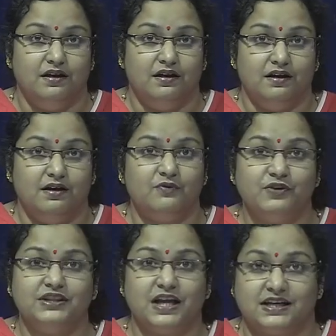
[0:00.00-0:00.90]

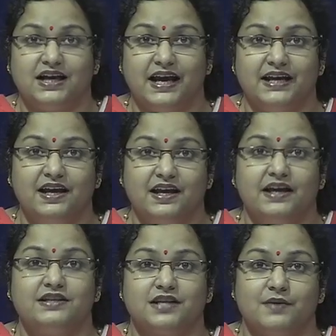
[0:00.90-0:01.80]
with that guy
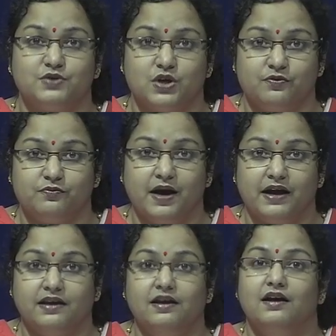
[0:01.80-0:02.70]
in terms of
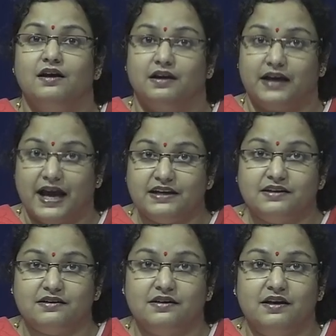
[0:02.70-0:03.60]
my
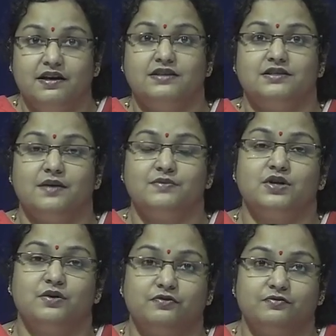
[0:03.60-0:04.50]
career, in terms
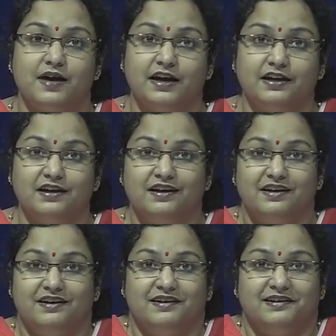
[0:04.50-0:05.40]
of my
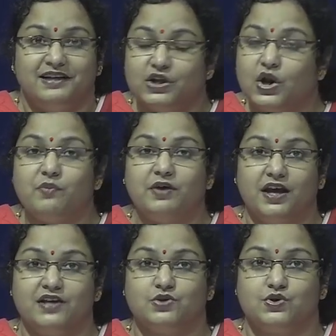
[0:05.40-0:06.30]
economic
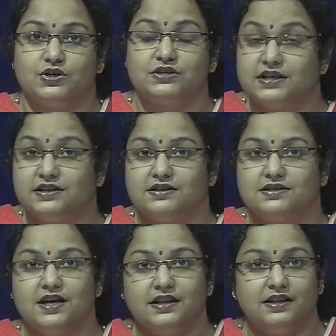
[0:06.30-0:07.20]
and social status,
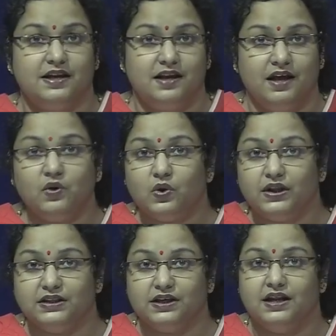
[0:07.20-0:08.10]
then and only
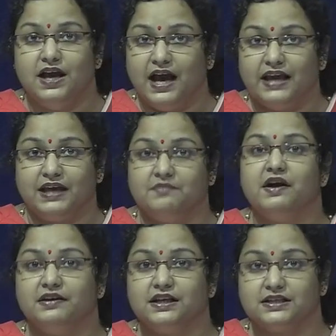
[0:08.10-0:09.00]
then I can
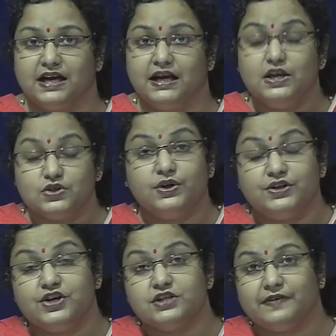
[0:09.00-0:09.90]
marry that guy. So,
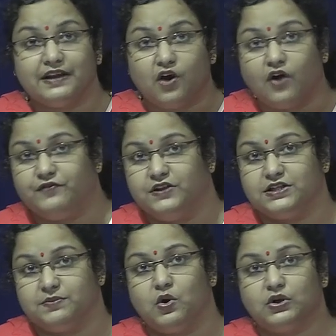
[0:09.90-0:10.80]
she is very confident
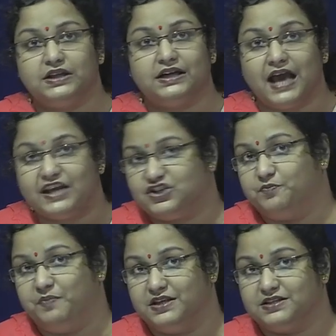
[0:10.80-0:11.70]
about that
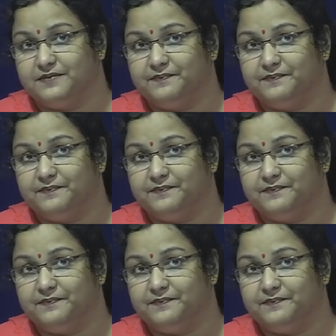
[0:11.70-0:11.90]
achievement,